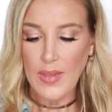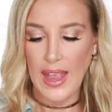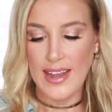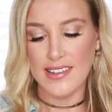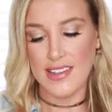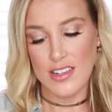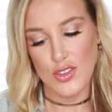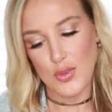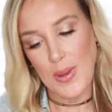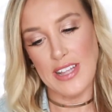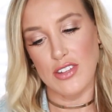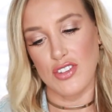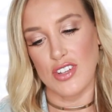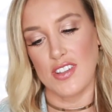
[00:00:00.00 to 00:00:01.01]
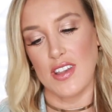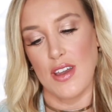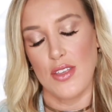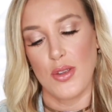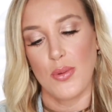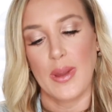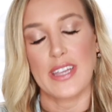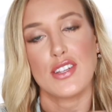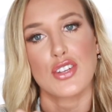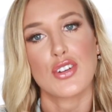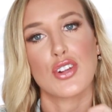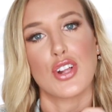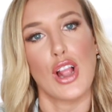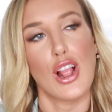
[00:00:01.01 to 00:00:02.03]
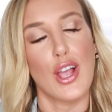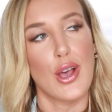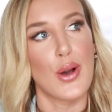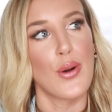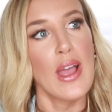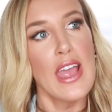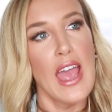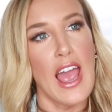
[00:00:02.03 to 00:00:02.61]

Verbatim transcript: And it says sweat is just another way to glow.